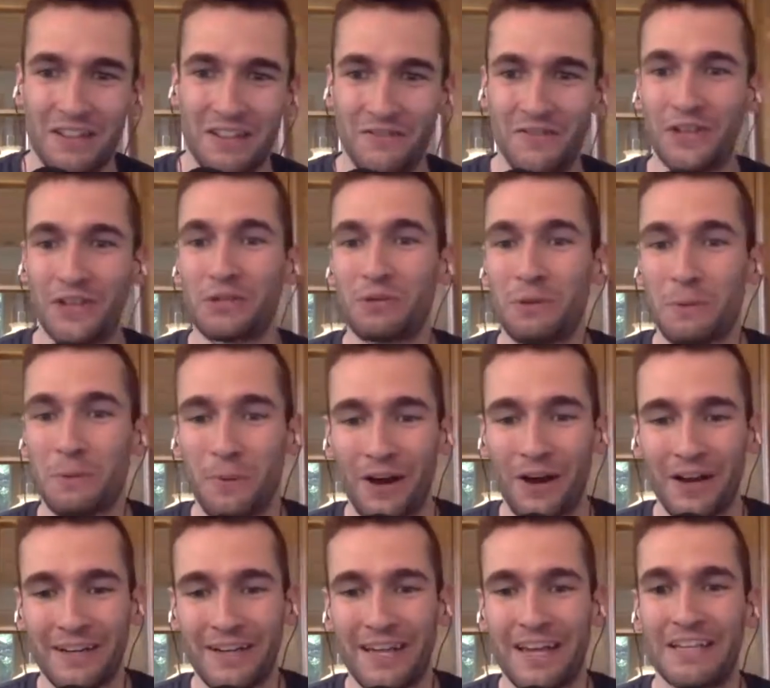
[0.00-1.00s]
the victory
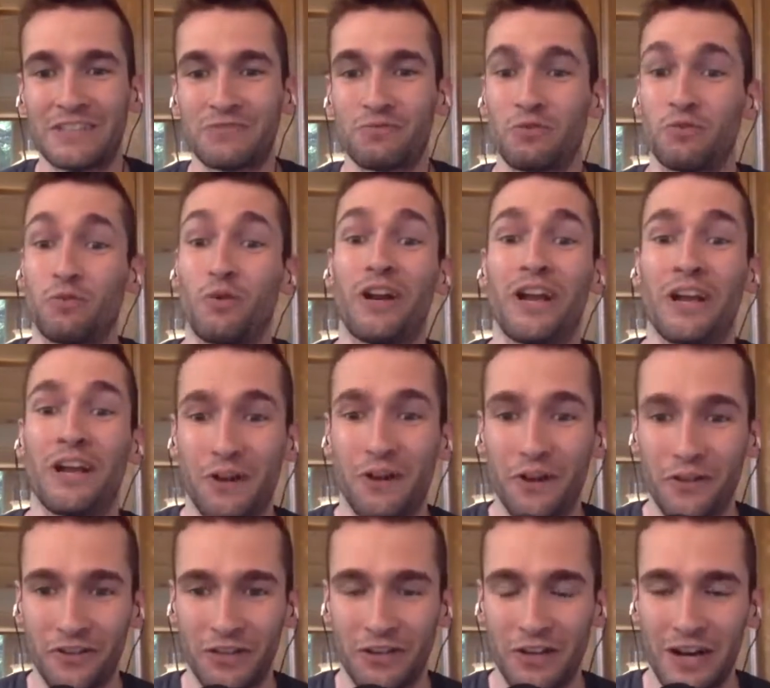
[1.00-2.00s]
podcast with what I call
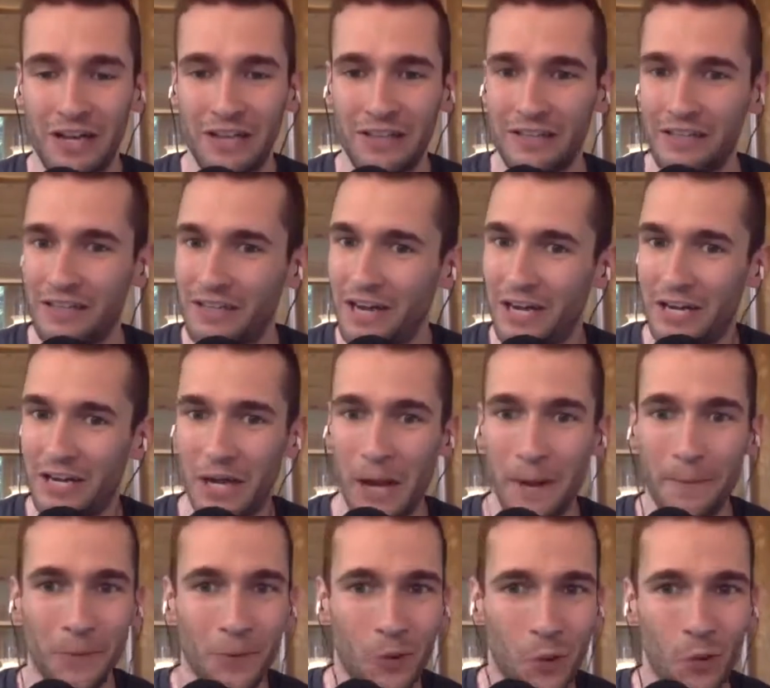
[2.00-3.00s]
the gauntlet a
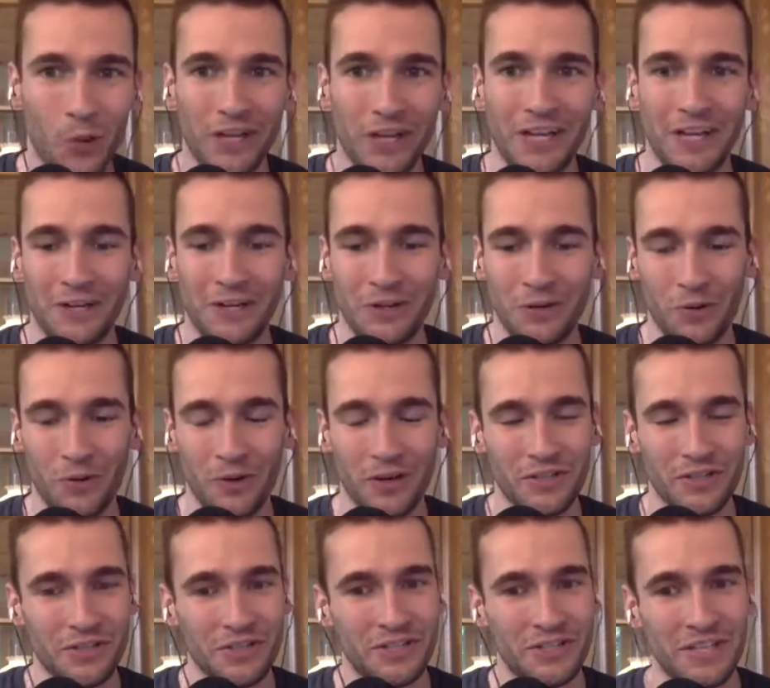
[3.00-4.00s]
couple quick hitter
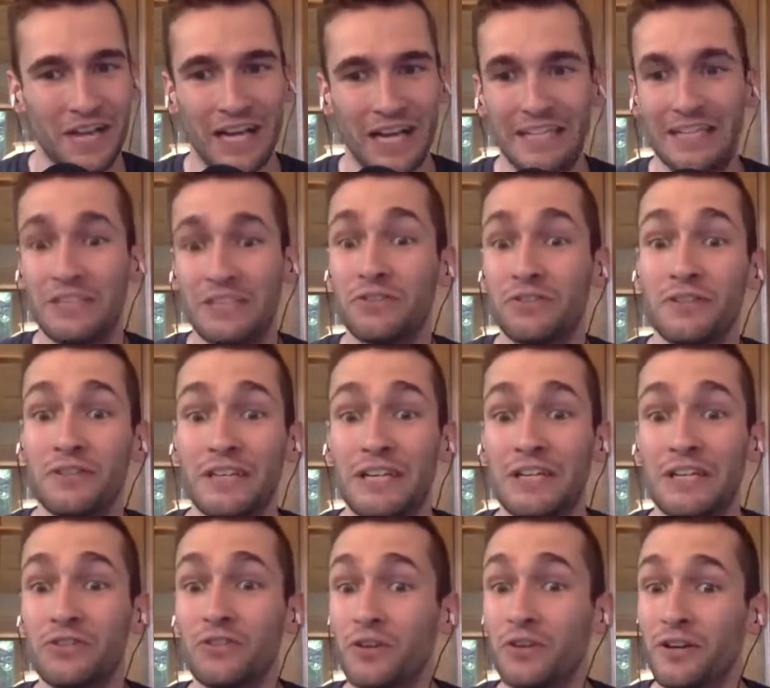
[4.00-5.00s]
questions. I need your knee
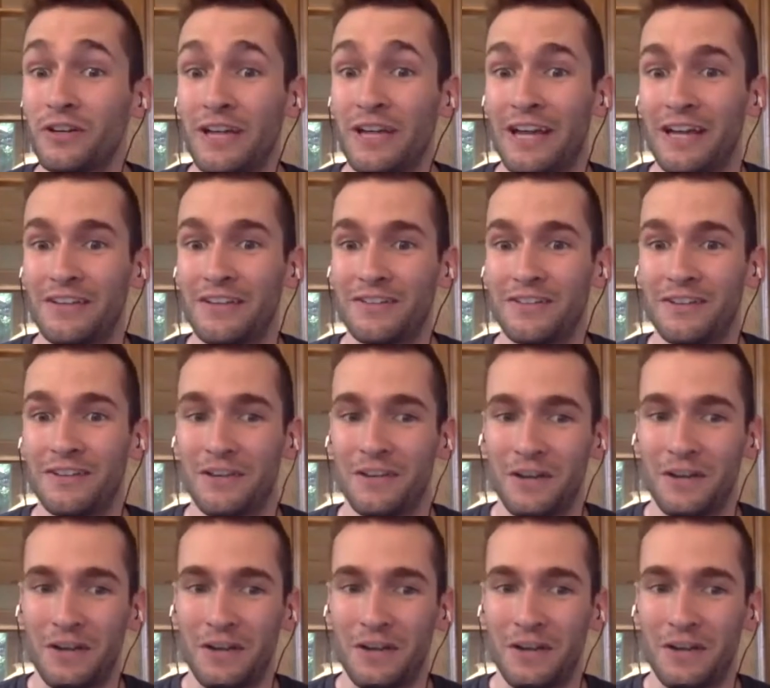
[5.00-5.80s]
jerk answer.